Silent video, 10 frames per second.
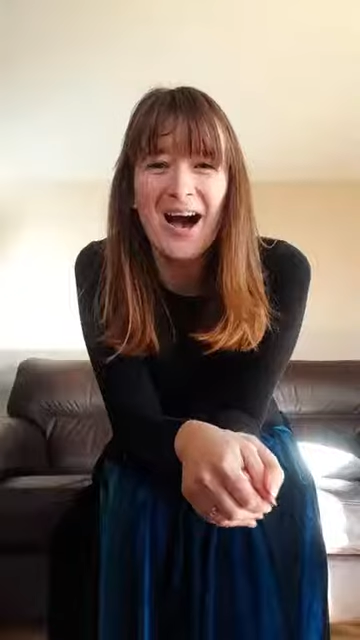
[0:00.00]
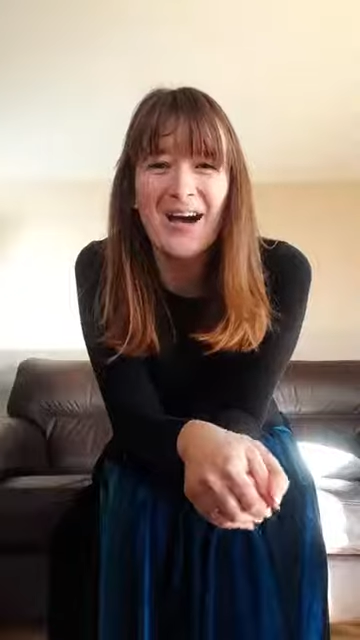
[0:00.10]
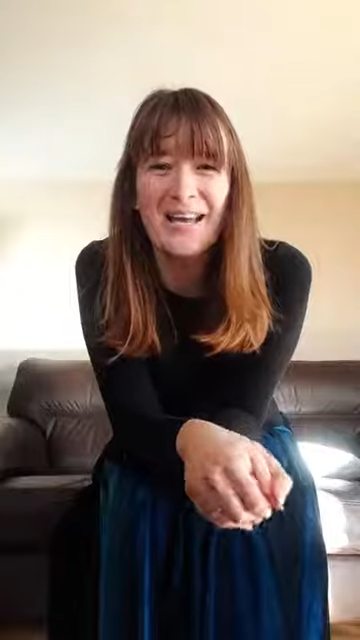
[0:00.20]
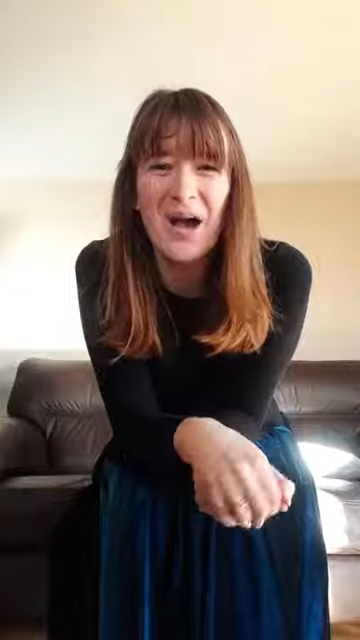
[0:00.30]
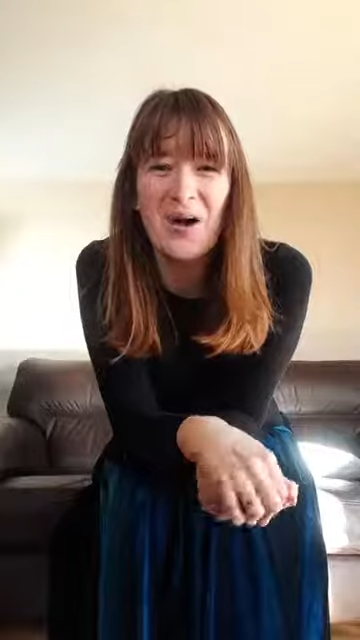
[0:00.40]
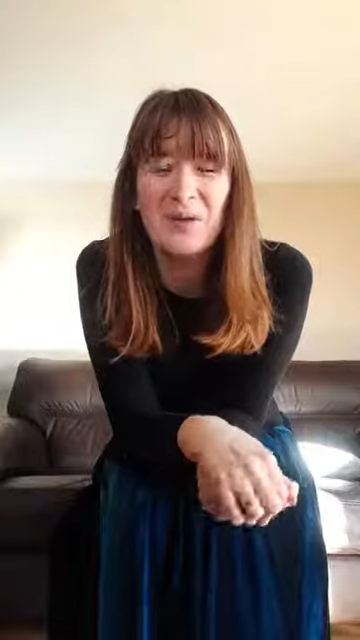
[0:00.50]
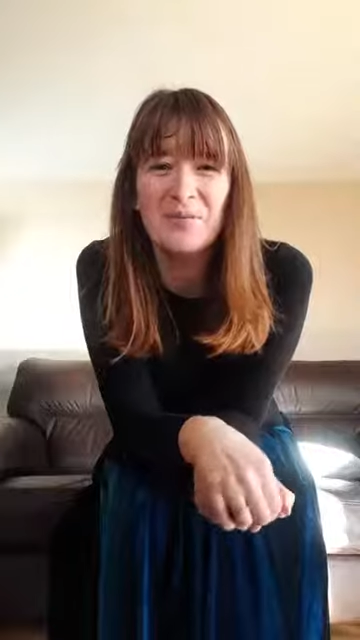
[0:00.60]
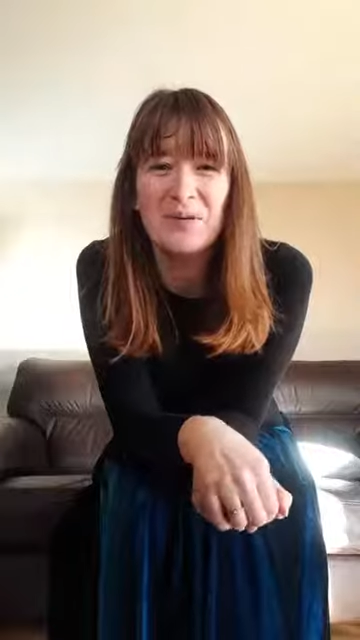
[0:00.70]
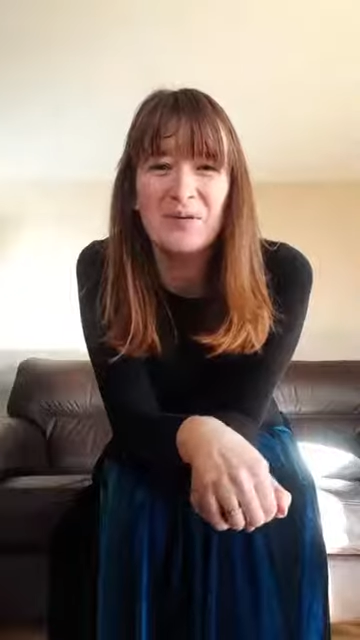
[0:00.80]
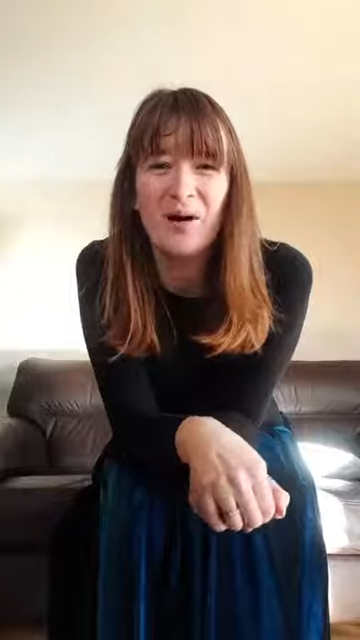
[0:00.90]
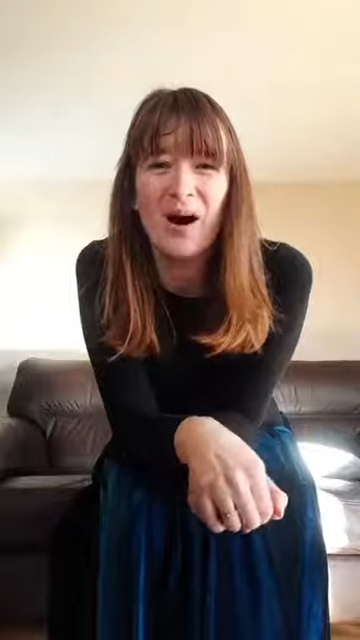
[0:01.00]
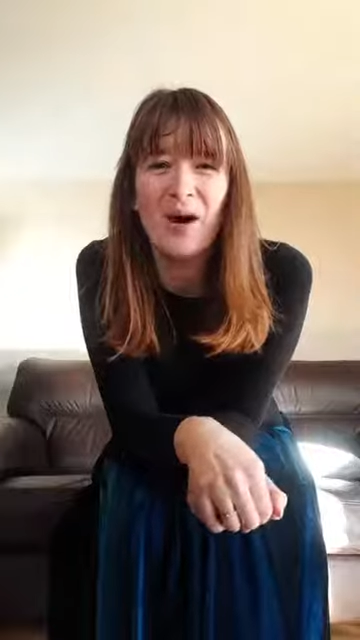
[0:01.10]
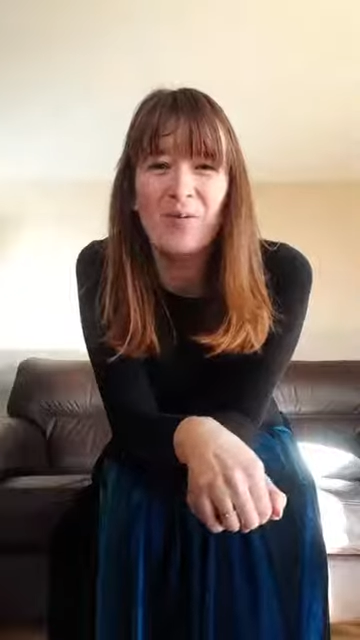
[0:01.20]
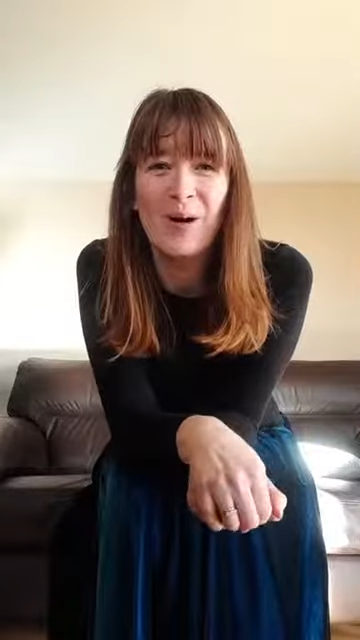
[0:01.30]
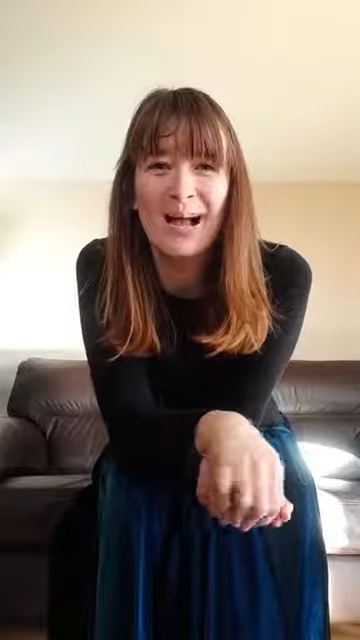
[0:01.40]
I hope you
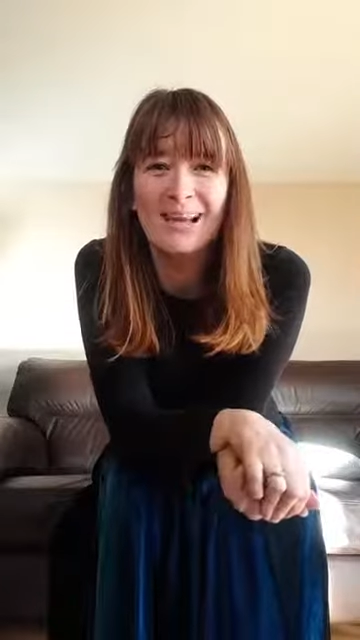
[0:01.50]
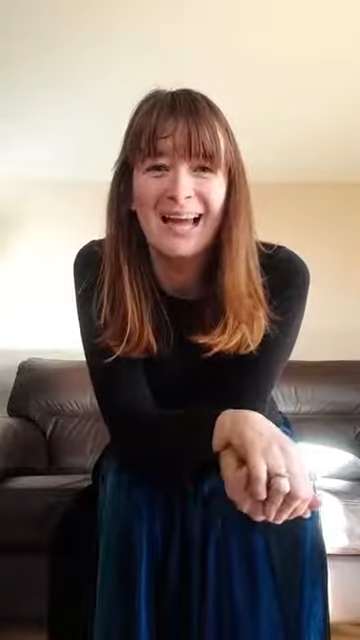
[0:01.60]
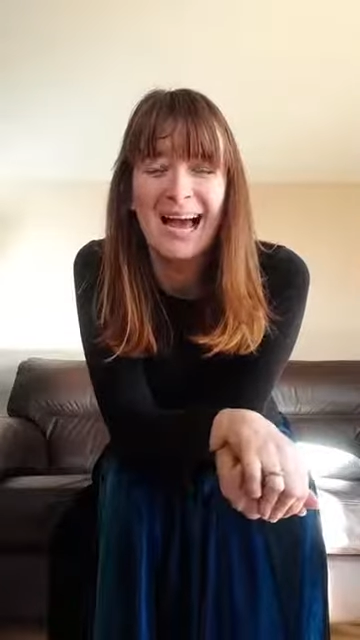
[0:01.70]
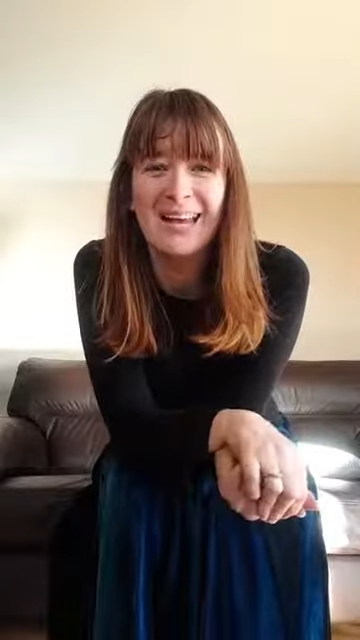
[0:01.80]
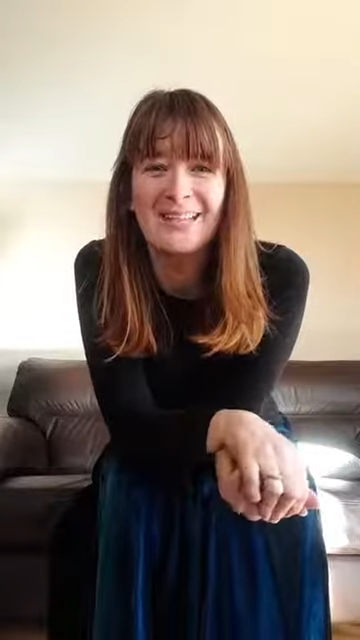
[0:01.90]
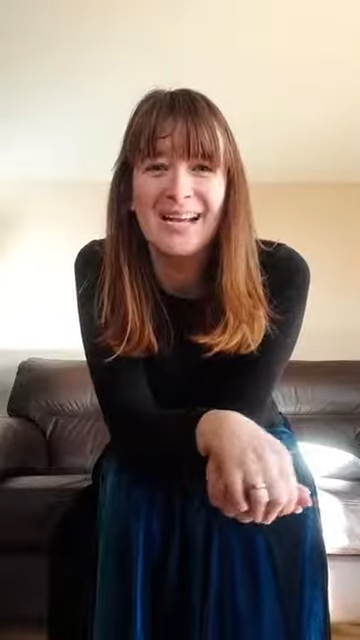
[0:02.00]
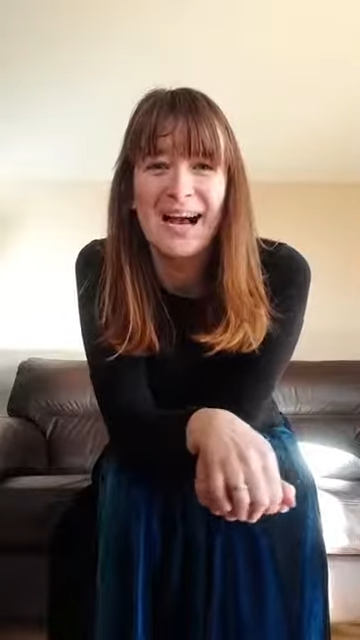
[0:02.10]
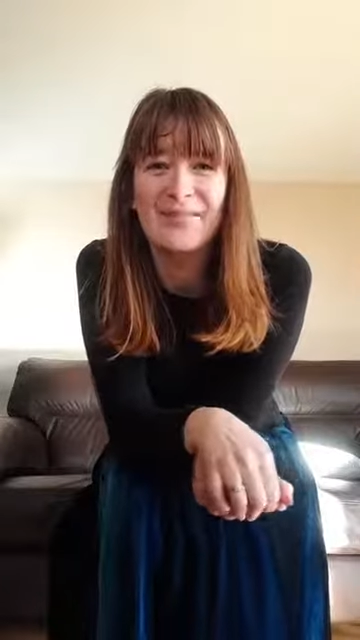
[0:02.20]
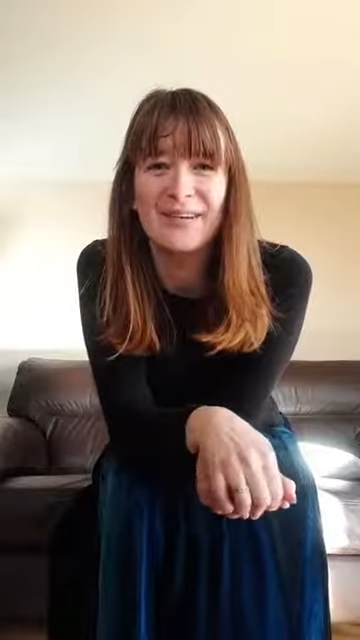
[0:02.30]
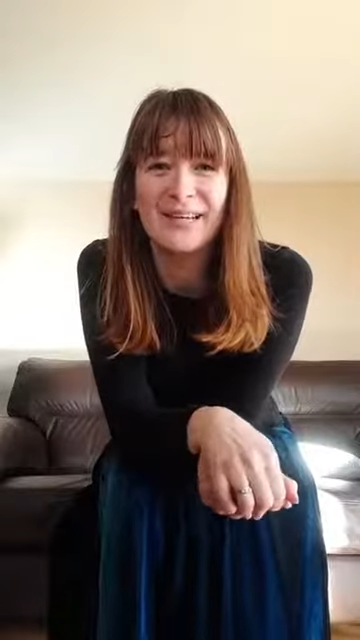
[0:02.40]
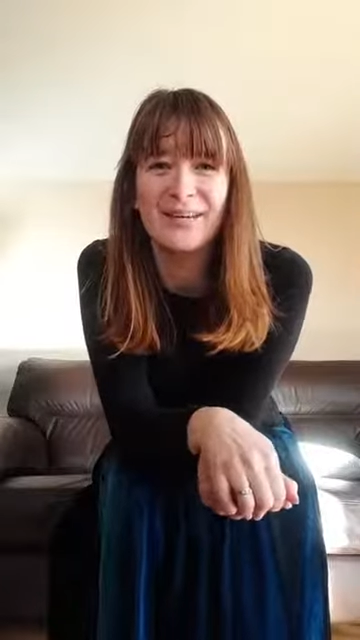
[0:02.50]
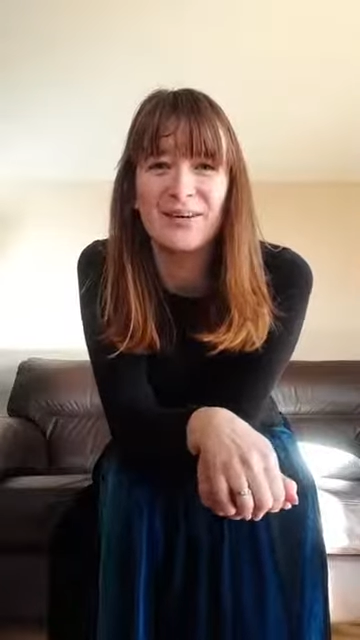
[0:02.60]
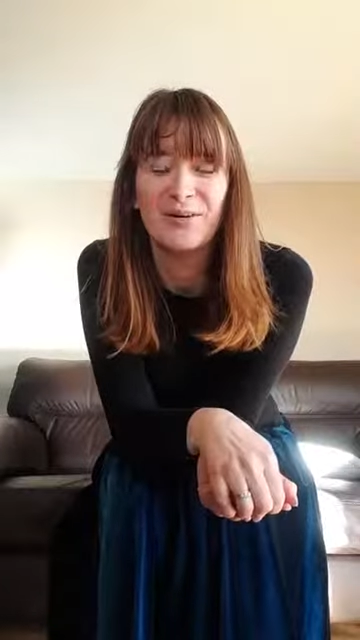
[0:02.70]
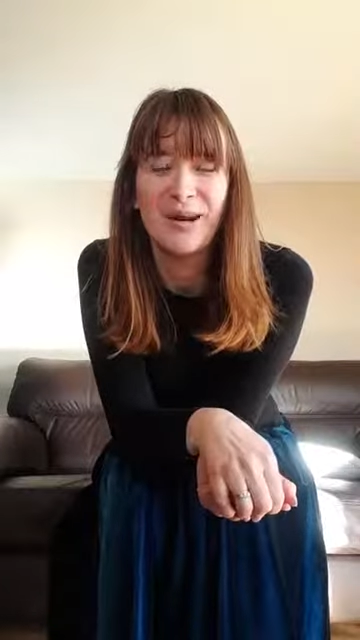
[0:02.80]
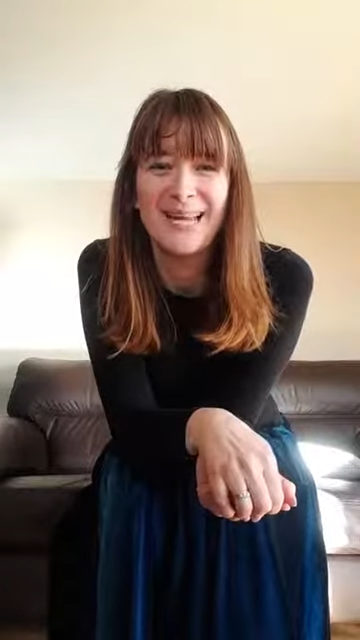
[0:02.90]
are well and having a
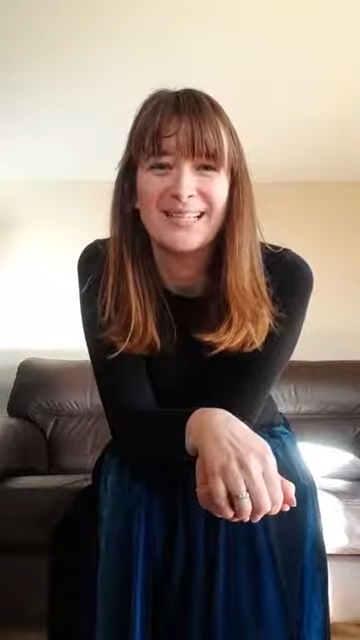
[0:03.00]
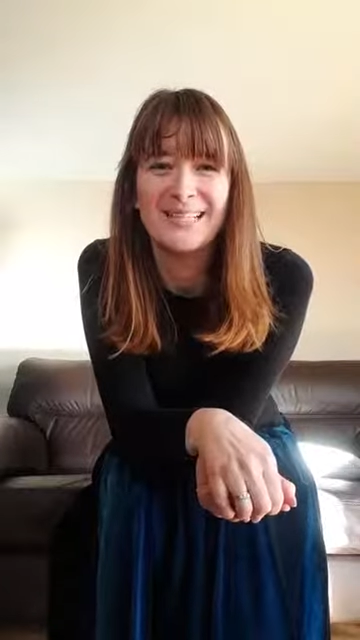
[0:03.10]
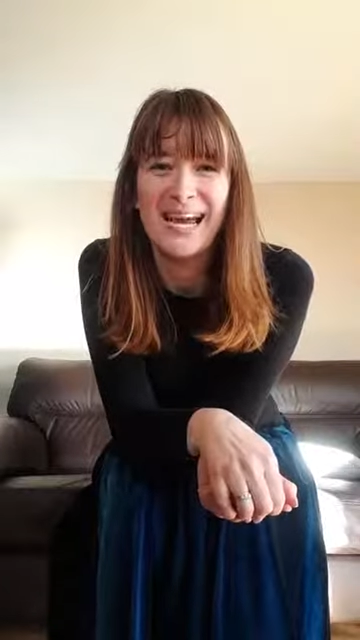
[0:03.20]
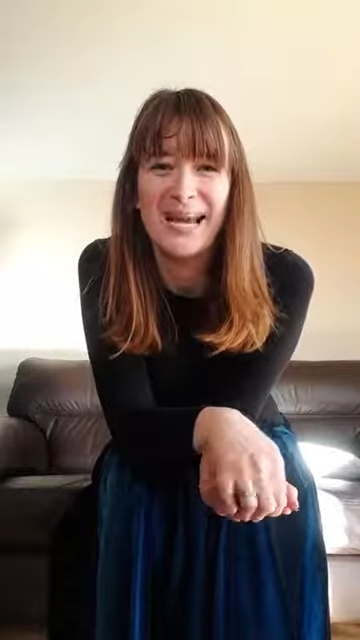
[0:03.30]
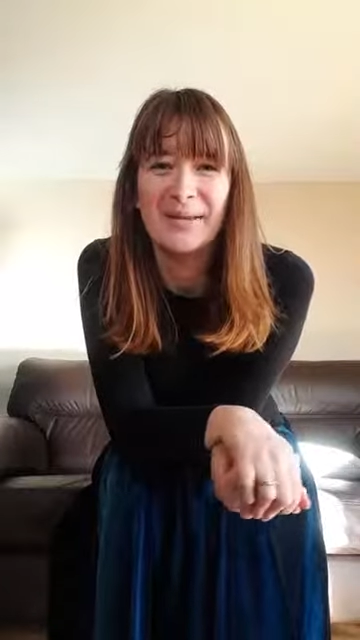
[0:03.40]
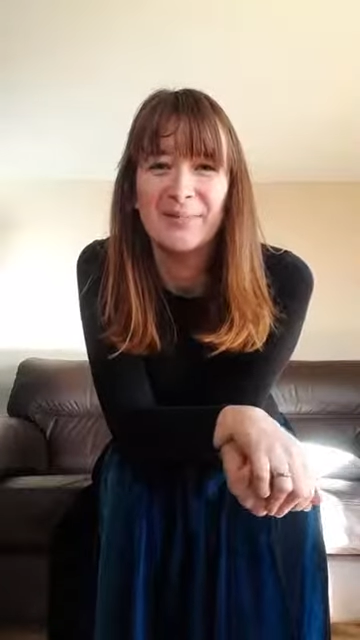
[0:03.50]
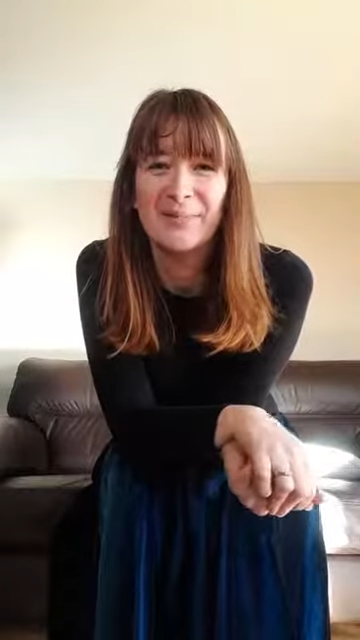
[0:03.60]
great day.